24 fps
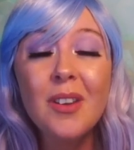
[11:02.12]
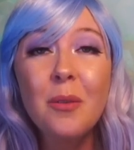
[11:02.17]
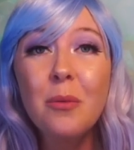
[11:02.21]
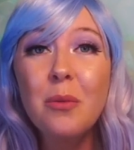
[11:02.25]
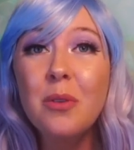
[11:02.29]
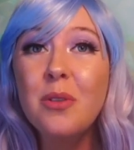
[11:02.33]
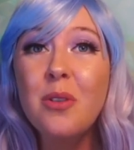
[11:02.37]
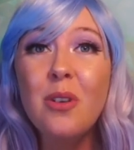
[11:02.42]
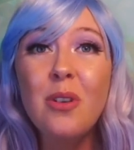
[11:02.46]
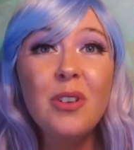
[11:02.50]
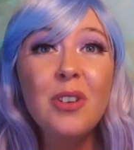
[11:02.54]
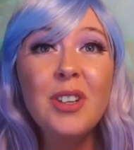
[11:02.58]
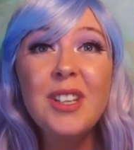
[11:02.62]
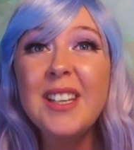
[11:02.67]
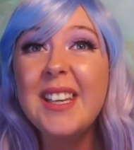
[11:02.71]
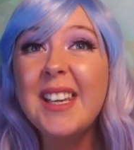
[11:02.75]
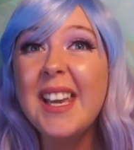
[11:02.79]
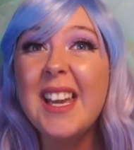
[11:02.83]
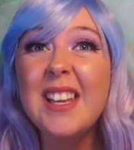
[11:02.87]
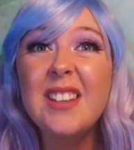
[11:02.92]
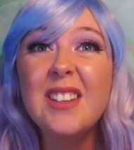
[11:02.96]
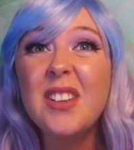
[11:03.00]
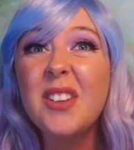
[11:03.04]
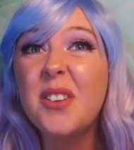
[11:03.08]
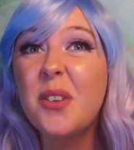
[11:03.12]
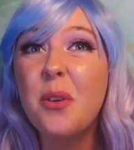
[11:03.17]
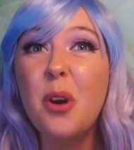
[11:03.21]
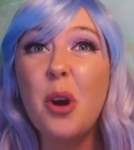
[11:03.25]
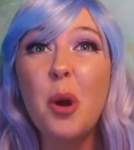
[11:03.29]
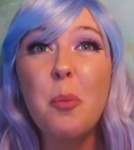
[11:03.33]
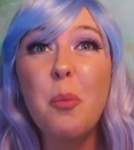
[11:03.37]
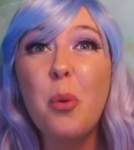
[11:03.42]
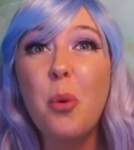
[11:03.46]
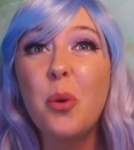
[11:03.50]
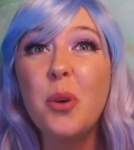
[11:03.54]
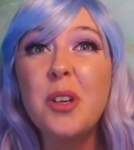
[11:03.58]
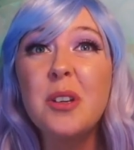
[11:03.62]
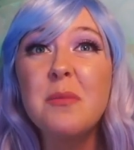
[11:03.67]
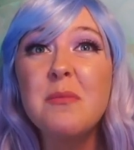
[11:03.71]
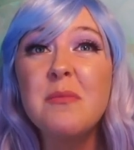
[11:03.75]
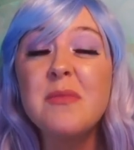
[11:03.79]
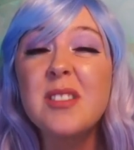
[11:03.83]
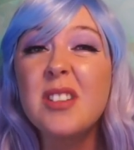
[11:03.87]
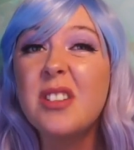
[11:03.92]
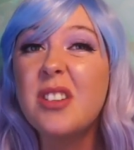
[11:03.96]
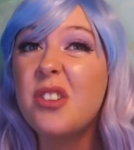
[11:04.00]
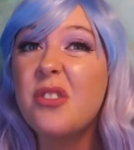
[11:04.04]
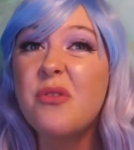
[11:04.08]
we're not going to get to do our
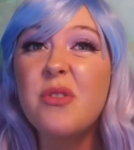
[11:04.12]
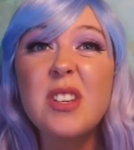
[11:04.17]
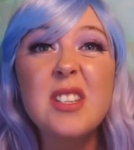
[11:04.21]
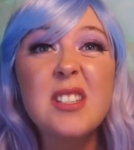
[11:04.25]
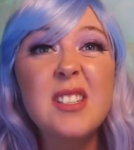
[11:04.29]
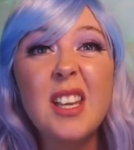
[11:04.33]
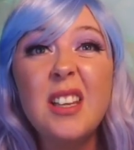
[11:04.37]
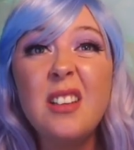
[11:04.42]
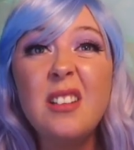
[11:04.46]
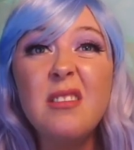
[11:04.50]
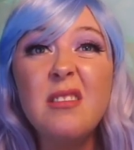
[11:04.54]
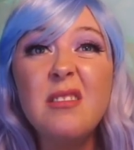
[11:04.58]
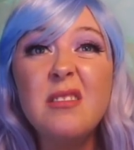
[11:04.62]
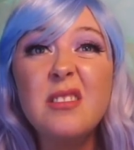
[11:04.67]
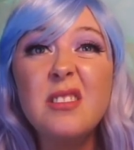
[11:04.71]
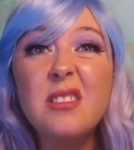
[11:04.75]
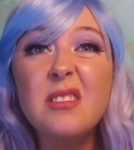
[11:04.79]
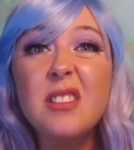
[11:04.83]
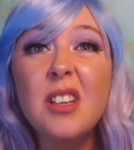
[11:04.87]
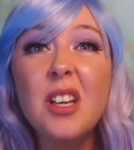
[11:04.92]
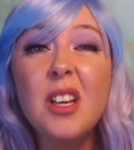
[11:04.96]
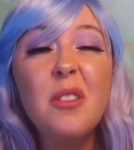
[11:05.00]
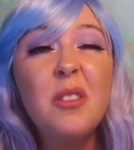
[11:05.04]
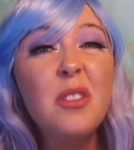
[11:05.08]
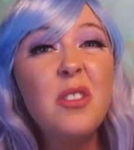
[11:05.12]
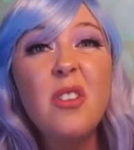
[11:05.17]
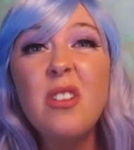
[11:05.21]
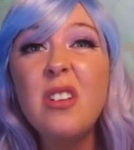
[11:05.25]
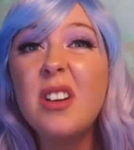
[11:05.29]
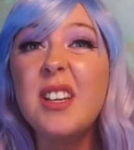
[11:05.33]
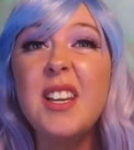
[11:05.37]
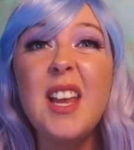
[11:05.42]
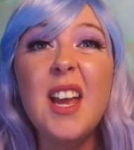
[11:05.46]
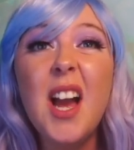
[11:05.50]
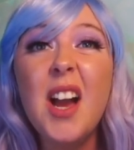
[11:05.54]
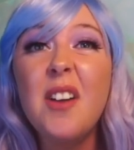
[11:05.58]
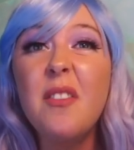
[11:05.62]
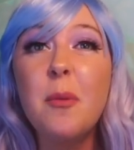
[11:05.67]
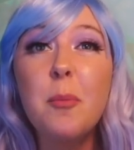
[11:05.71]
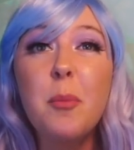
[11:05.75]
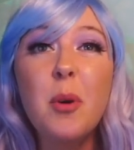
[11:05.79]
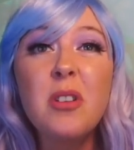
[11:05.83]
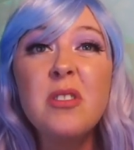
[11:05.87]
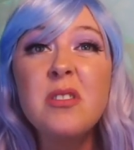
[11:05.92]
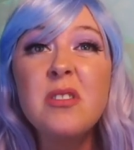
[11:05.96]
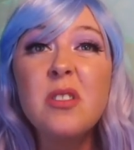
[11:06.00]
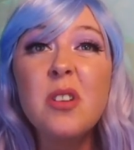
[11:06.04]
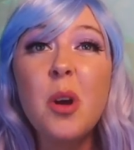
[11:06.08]
poems and our recitals. We're not going to have a
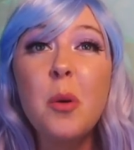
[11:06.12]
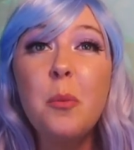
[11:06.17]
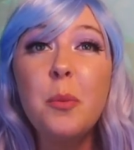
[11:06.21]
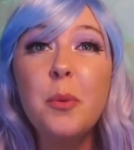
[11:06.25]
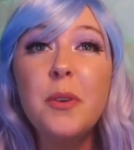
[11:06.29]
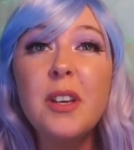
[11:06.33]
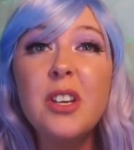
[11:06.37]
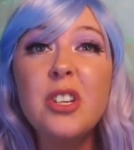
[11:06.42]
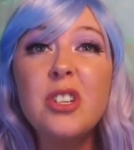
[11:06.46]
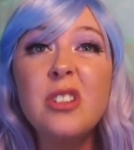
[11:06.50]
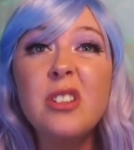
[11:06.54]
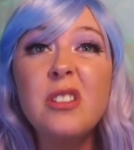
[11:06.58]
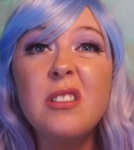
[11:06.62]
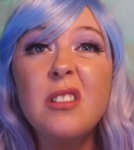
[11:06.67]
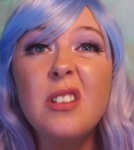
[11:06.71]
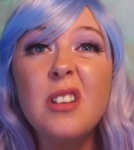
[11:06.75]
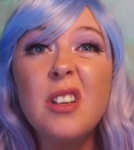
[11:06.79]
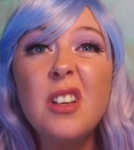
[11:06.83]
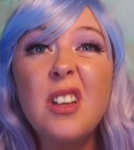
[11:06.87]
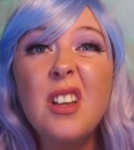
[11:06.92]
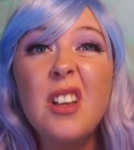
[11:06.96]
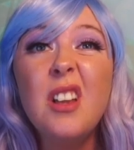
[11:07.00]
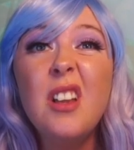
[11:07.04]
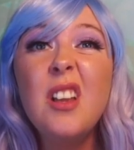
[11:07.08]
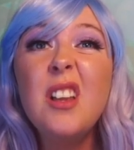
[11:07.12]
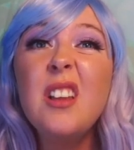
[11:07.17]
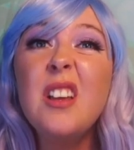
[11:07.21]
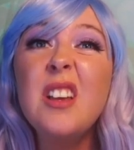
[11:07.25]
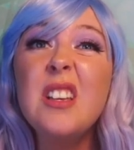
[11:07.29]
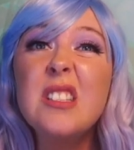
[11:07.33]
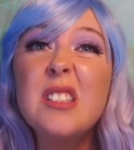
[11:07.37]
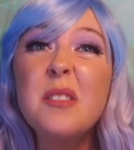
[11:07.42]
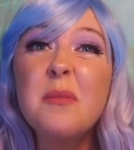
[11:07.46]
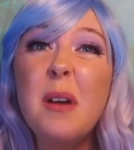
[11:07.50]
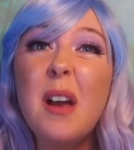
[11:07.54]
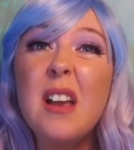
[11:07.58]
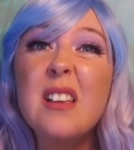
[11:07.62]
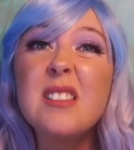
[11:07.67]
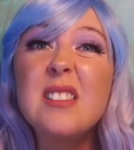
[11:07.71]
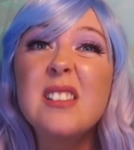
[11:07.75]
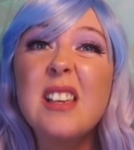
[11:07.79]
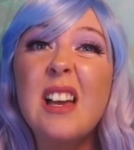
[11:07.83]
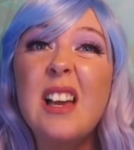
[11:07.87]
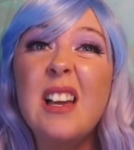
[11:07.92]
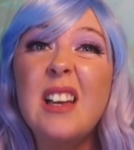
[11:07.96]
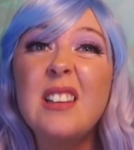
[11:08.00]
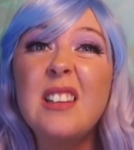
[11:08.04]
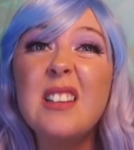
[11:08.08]
Burns competition. That's a bit
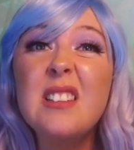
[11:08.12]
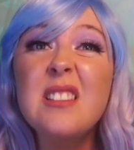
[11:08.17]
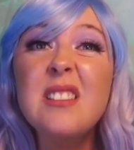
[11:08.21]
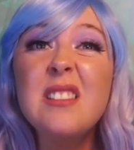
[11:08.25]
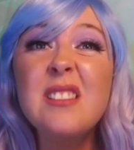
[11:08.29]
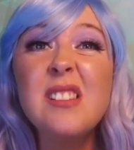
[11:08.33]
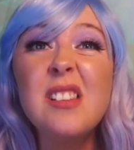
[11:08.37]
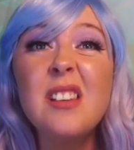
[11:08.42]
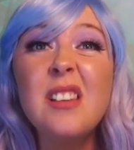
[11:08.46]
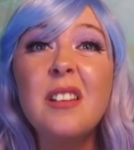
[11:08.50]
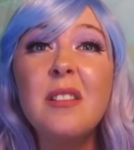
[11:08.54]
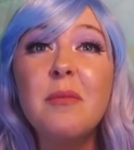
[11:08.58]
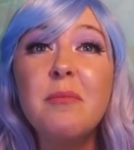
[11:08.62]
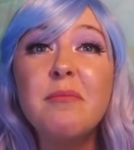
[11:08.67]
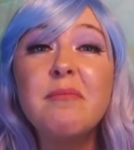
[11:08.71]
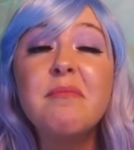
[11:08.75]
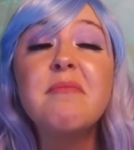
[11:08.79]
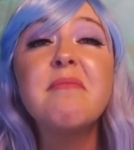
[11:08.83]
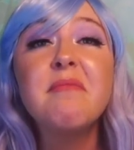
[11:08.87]
sad, isn't it?